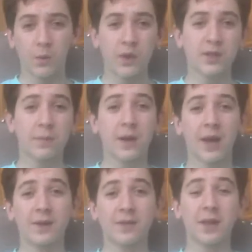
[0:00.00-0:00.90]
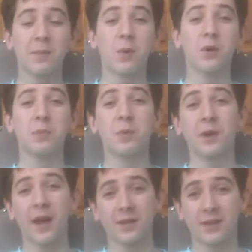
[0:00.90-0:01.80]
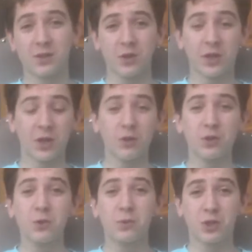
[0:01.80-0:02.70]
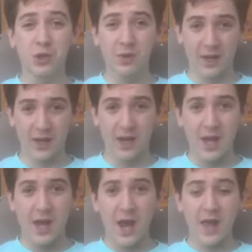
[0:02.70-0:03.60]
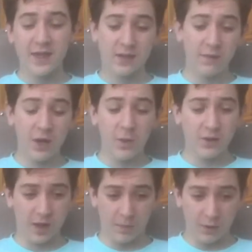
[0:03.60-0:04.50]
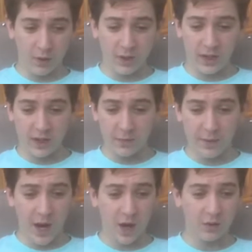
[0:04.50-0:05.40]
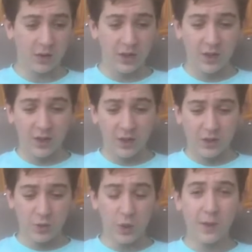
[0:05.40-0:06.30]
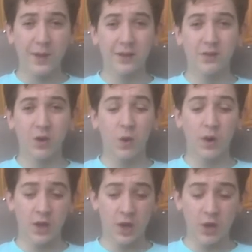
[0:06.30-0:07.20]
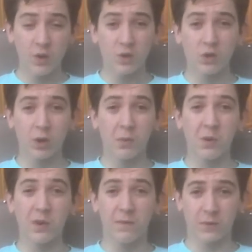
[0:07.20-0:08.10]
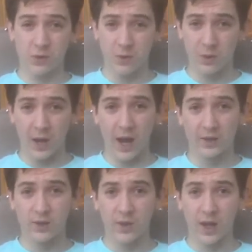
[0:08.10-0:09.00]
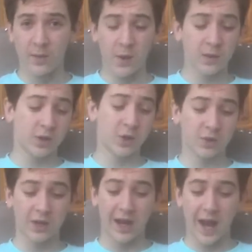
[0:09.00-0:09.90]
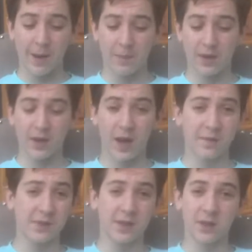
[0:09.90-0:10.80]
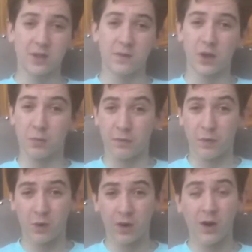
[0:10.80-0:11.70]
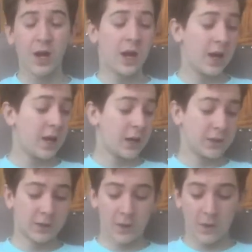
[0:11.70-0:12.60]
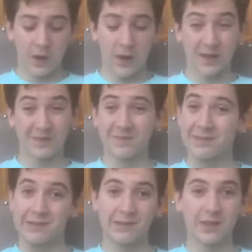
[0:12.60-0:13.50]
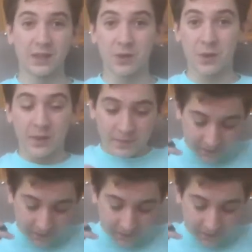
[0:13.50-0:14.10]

What is up, guys? Today I'm going to be reacting to the YouTube shooting, and this video was uploaded about 20 minutes ago on the news, so I'm going to be the first one to react to it. I'm not really sure what's going to happen. I haven't seen this video before, so enjoy.